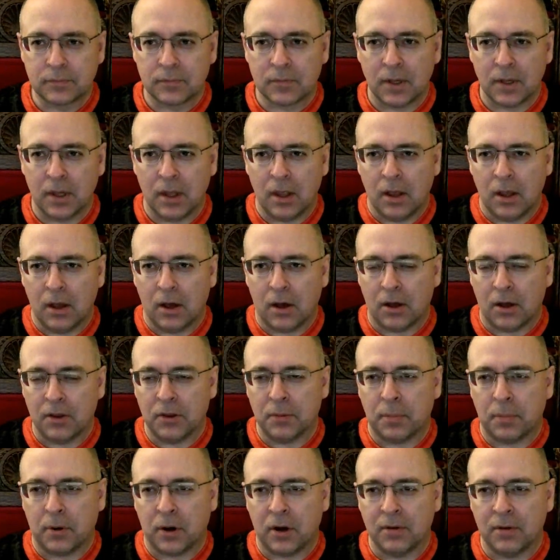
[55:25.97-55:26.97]
on the part
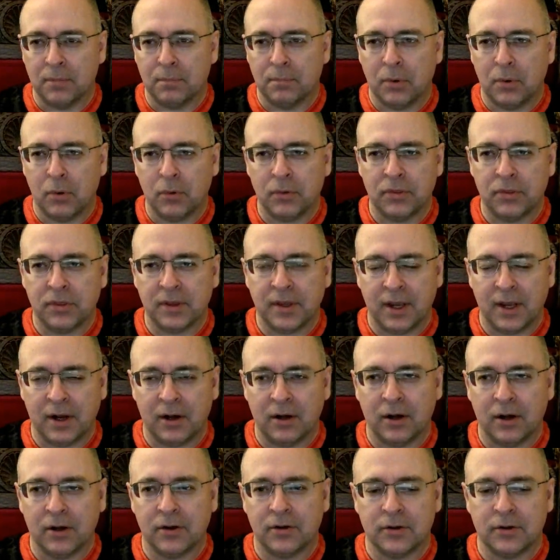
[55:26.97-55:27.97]
of both the
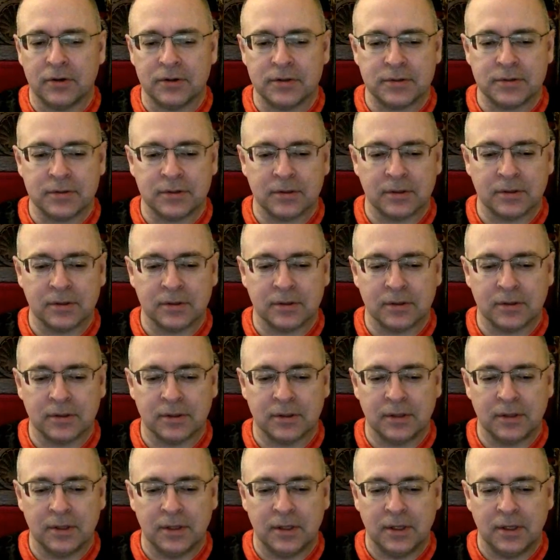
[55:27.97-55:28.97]
characters
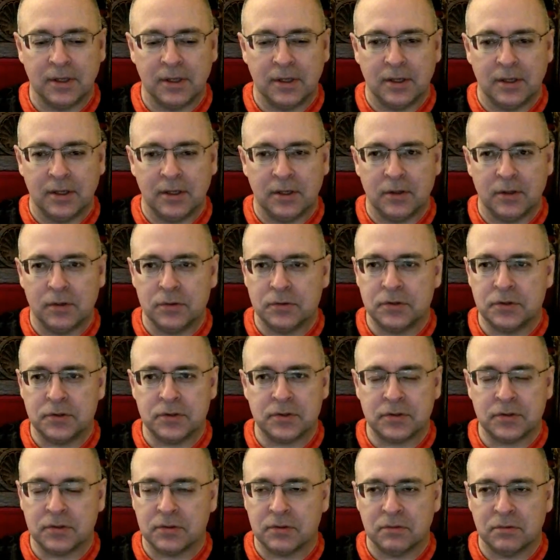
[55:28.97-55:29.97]
is just
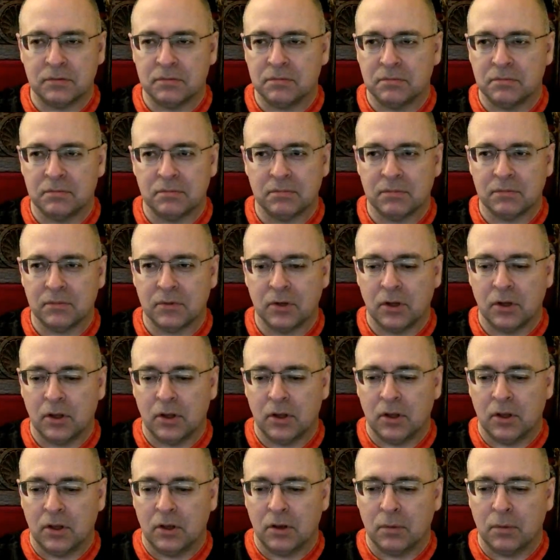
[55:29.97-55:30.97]

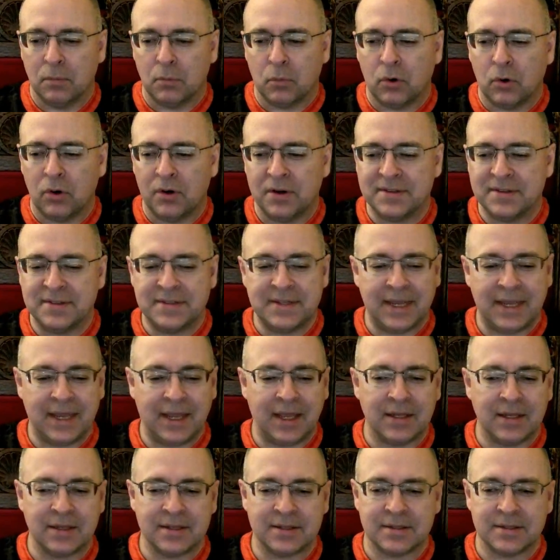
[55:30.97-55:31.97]
more
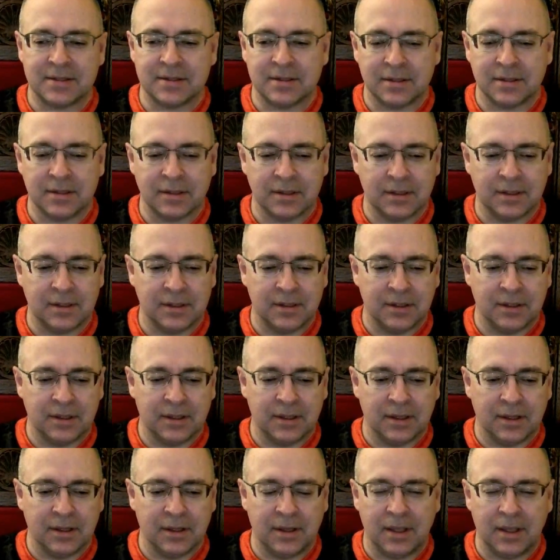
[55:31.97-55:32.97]
intense
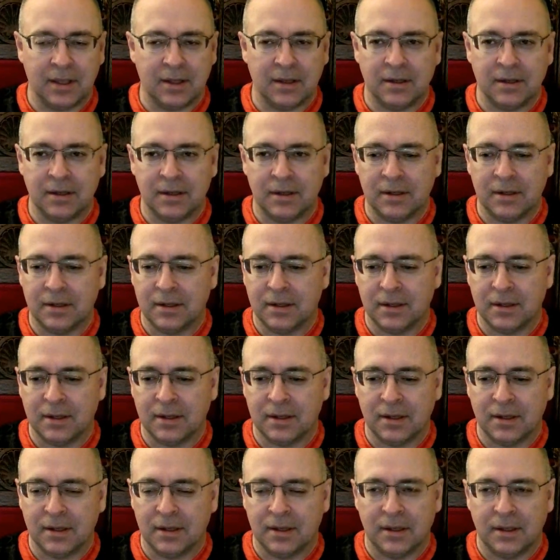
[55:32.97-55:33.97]
than
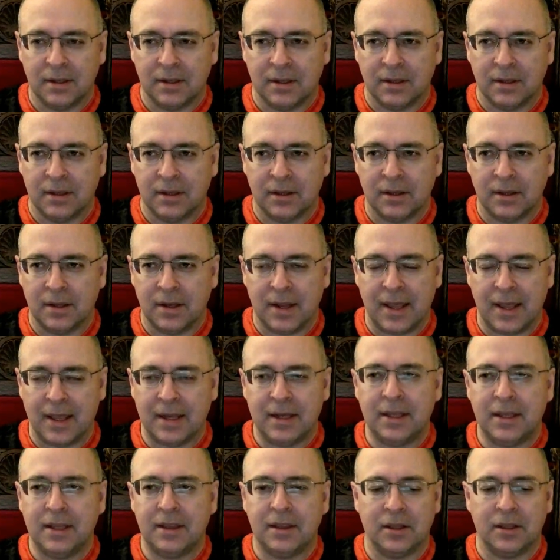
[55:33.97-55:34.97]

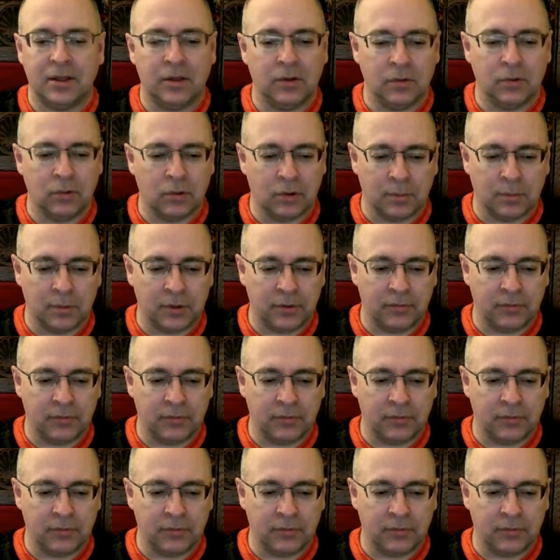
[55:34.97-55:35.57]
anything you normally read.